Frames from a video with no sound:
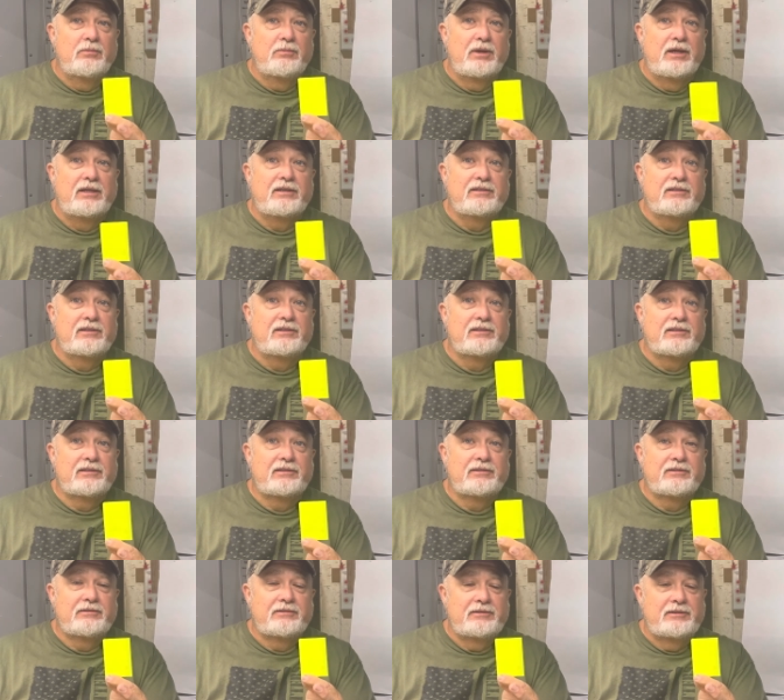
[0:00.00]

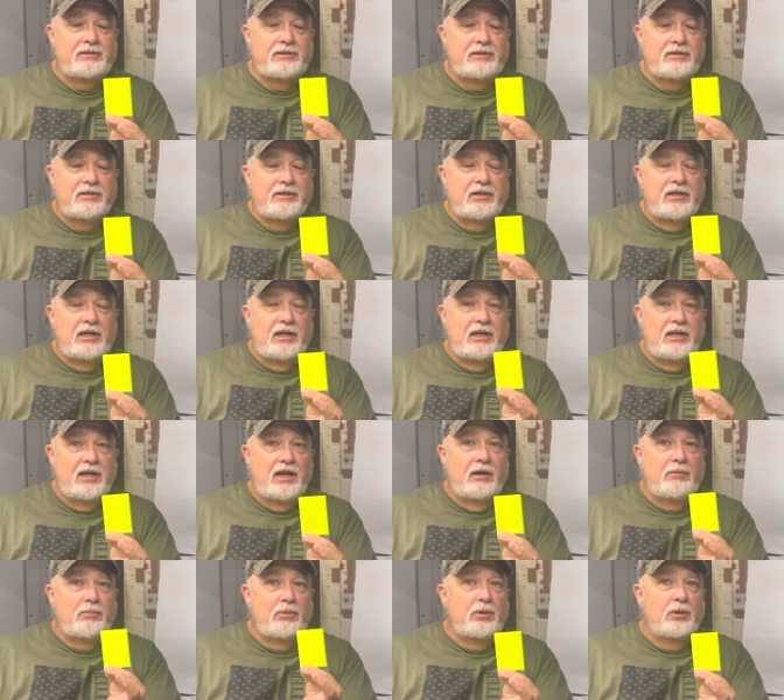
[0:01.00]
basis and
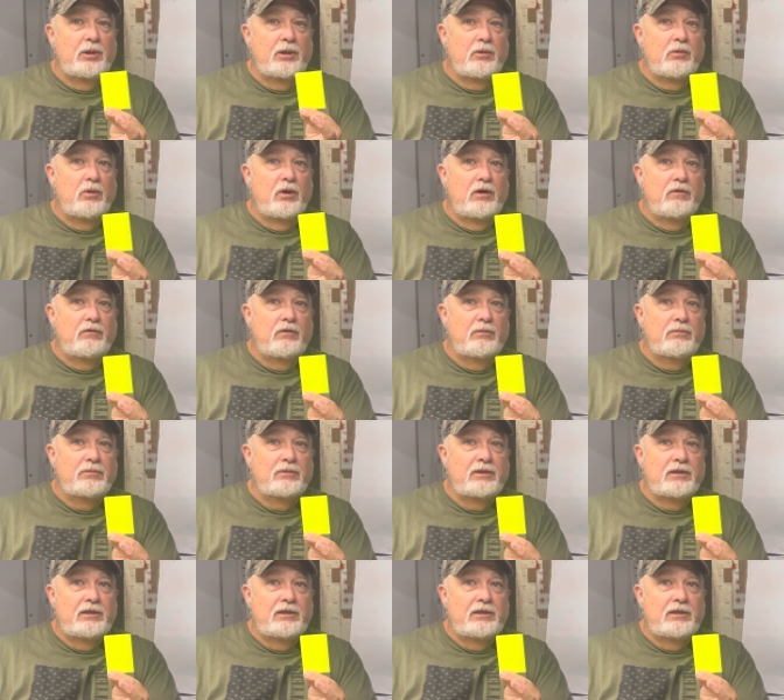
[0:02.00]
not pulling one of them.